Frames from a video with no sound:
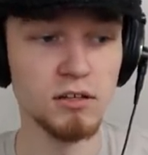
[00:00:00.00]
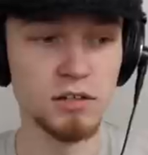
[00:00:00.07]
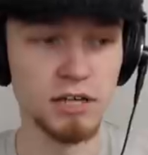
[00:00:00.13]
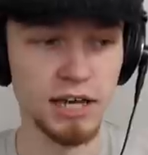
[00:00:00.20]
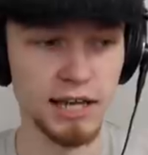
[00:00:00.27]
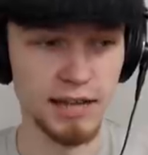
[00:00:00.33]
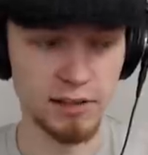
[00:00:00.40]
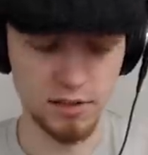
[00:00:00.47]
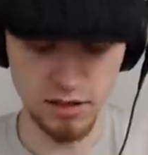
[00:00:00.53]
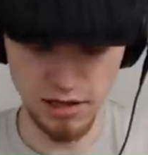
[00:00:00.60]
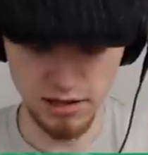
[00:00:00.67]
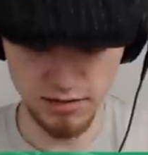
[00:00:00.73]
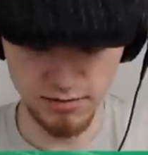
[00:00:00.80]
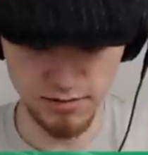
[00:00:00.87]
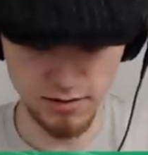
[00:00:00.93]
Yeah, that looks
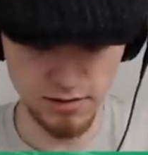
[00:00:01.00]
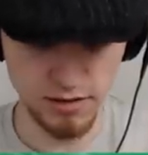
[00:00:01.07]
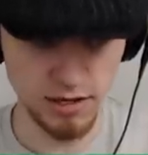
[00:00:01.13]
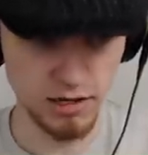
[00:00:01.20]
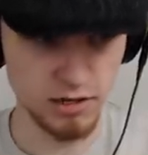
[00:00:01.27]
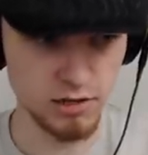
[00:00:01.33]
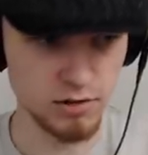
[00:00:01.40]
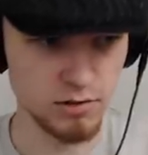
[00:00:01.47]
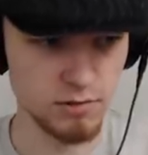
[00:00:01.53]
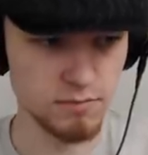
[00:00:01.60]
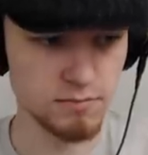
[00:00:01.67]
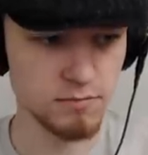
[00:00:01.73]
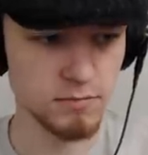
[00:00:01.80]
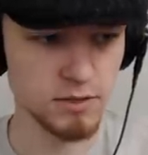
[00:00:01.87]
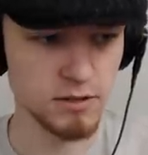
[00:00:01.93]
like that looks like a dude.
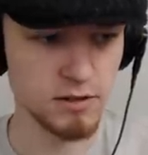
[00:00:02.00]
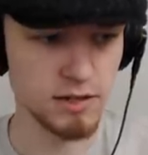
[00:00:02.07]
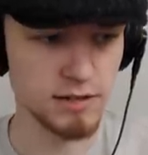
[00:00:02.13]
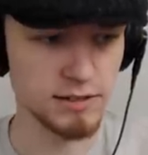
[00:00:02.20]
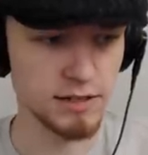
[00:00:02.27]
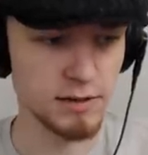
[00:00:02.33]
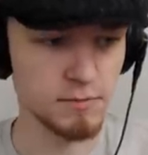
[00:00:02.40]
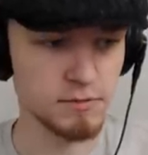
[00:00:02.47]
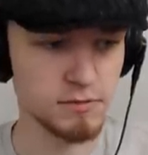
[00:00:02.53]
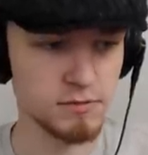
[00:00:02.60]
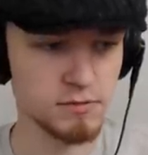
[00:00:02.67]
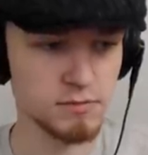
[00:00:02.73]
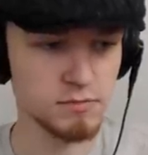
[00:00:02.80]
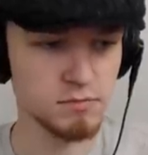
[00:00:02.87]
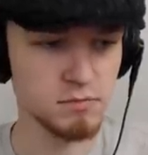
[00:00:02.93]
Alright, yep.
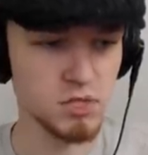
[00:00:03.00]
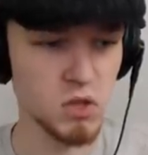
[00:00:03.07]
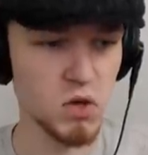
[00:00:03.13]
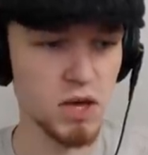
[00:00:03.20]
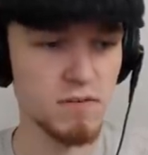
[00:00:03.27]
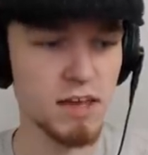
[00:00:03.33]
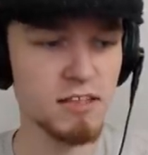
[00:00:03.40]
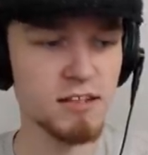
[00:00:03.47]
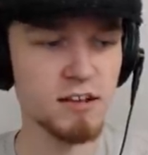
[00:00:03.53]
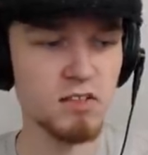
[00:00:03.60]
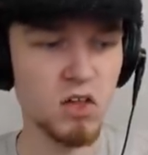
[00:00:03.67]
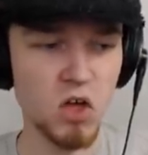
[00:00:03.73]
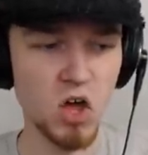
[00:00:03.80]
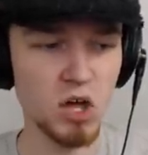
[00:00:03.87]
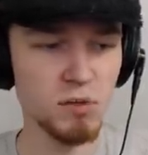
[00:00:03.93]
You have entered
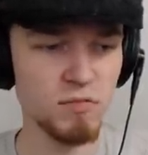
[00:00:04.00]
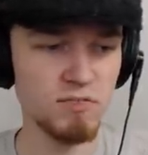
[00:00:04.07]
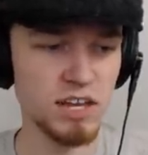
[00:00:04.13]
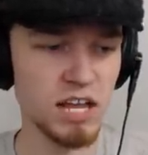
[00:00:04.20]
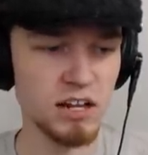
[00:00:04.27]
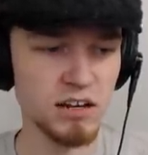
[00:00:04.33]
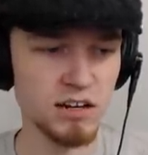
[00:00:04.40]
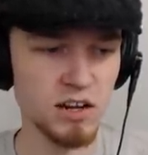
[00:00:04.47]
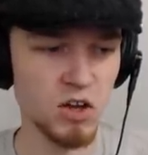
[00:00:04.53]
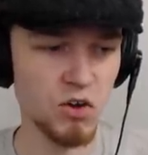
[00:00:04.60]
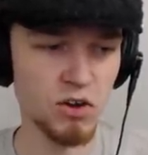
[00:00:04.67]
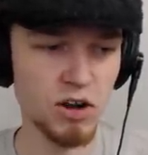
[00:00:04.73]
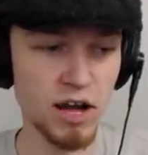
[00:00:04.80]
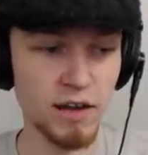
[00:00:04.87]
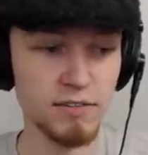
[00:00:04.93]
the home of the Elder
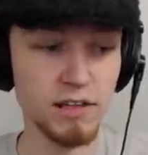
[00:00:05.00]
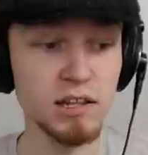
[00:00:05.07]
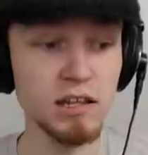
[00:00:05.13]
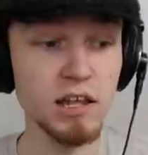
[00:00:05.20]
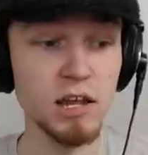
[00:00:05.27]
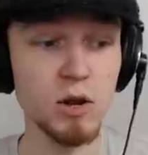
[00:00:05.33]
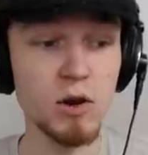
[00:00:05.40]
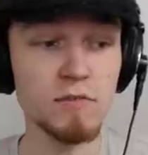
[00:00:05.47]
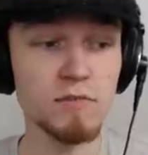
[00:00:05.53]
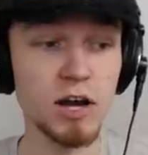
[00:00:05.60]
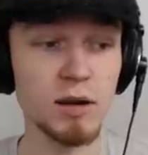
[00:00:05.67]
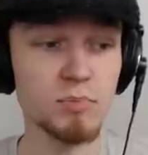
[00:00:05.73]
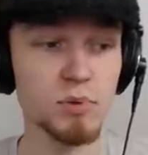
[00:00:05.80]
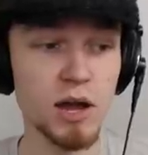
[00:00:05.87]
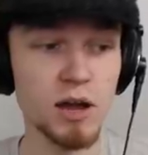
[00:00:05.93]
Goron, the leader of
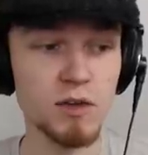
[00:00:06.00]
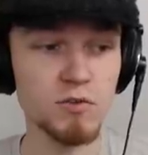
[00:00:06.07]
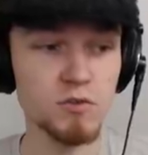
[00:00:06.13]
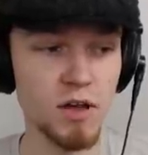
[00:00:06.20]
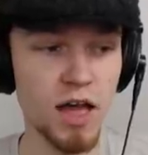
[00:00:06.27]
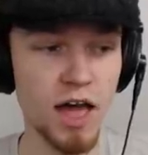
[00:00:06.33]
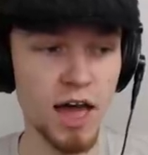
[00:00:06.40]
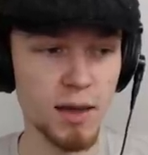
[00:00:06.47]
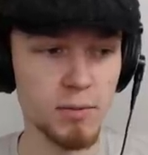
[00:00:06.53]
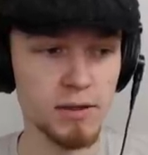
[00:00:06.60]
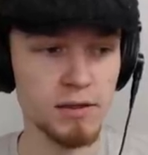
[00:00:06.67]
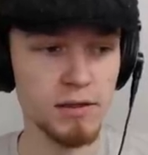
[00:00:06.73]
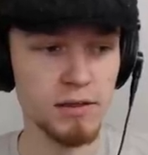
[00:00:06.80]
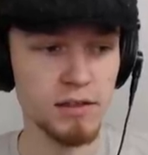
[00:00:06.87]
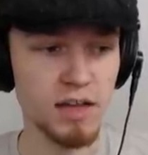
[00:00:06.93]
our proud tribe.
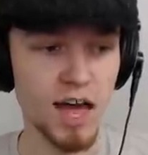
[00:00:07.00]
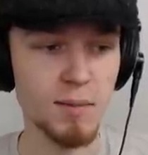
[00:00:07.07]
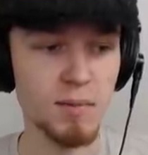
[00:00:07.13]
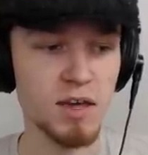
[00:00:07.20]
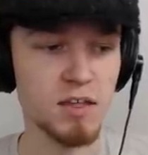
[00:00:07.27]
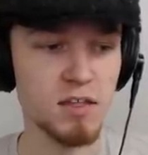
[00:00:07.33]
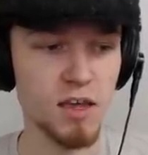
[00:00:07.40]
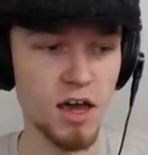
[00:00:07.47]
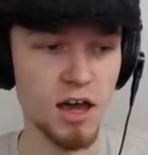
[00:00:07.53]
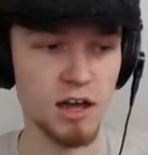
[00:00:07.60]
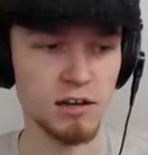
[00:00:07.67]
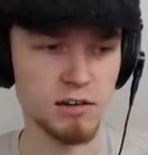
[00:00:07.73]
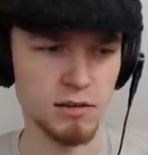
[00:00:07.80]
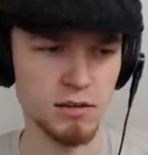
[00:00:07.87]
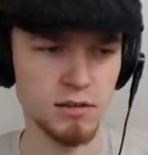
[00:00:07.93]
I'm his
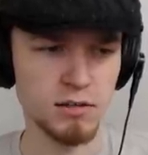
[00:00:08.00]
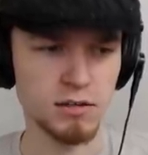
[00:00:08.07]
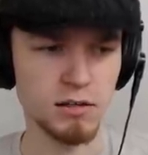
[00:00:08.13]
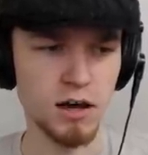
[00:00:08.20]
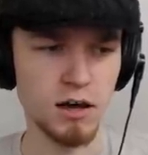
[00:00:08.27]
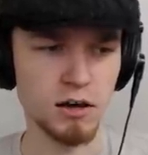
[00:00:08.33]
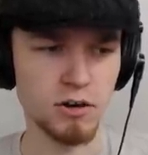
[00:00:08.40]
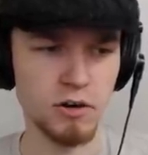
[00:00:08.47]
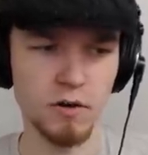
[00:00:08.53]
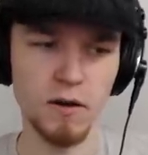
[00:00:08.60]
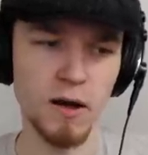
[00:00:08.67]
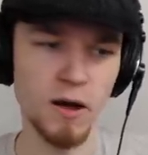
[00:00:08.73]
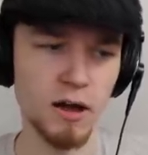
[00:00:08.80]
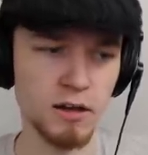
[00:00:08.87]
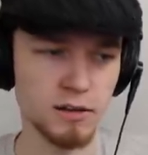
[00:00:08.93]
son,
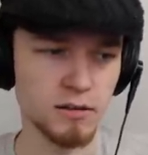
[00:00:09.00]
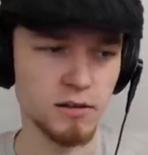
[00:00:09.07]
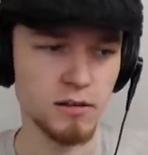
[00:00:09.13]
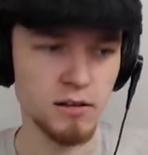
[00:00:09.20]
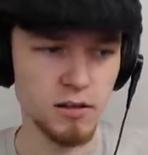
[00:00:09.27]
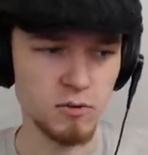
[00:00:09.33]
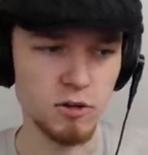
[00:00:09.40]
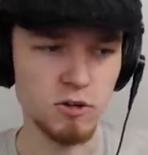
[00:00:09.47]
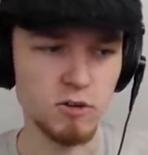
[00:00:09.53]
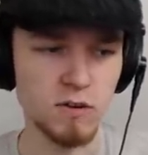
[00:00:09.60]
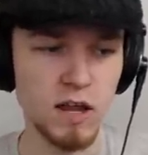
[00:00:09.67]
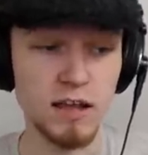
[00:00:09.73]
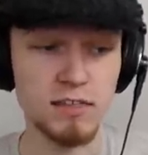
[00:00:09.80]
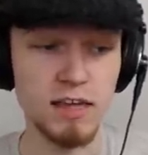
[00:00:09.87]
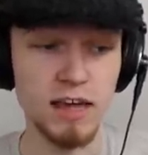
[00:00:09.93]
Gongoron. We do
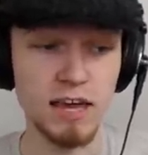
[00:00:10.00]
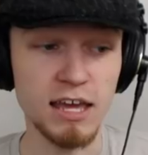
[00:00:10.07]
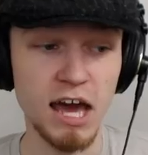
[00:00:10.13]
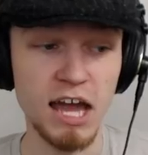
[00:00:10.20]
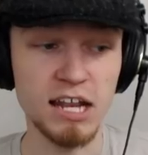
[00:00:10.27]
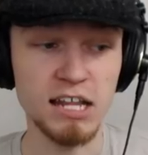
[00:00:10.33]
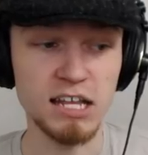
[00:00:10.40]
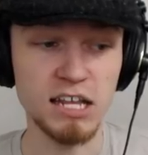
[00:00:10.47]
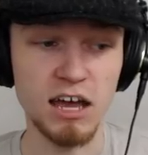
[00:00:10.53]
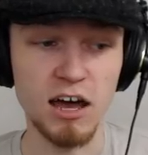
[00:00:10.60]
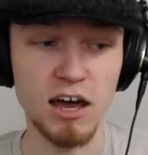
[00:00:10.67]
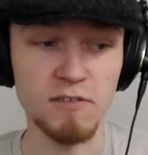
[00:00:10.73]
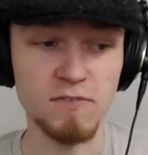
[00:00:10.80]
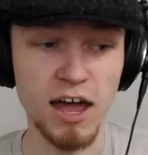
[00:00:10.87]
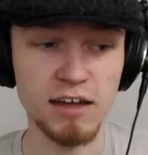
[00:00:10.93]
not take kindly to
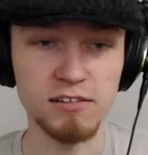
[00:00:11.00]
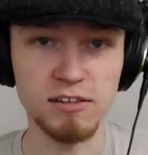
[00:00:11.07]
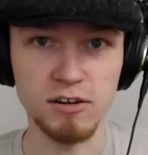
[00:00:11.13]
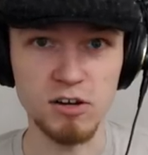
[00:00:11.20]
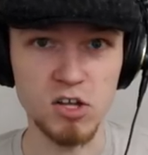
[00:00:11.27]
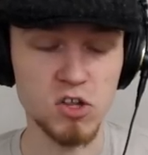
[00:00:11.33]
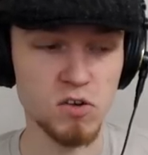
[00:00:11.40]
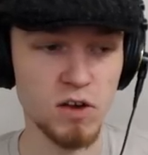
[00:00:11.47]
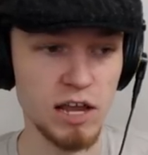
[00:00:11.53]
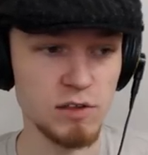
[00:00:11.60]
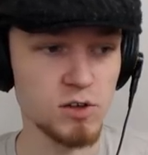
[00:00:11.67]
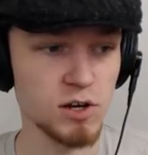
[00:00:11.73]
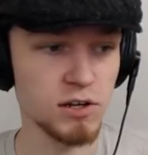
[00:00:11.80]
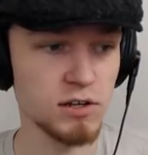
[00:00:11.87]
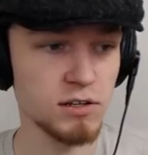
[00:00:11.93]
off-islanders,
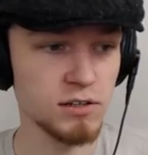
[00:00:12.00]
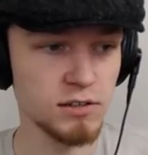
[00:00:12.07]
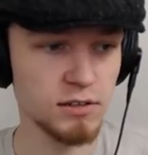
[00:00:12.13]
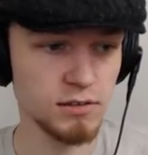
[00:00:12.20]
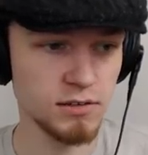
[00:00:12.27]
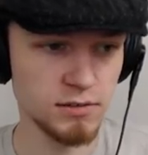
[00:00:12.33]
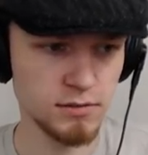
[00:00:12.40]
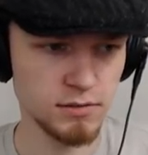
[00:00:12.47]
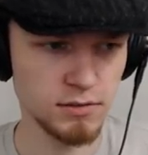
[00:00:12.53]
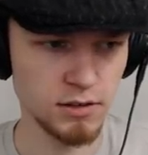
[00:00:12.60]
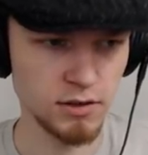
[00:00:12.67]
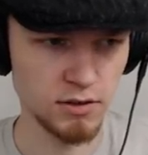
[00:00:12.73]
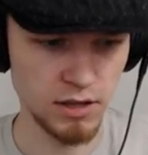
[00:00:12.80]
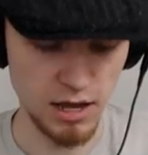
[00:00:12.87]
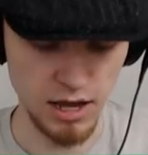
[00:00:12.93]
stranger.
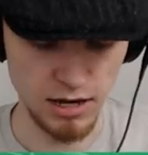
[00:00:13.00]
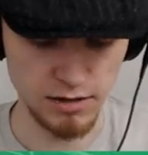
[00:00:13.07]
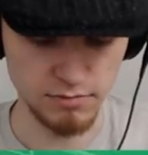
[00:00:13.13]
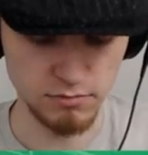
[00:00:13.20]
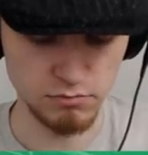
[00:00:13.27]
Okay.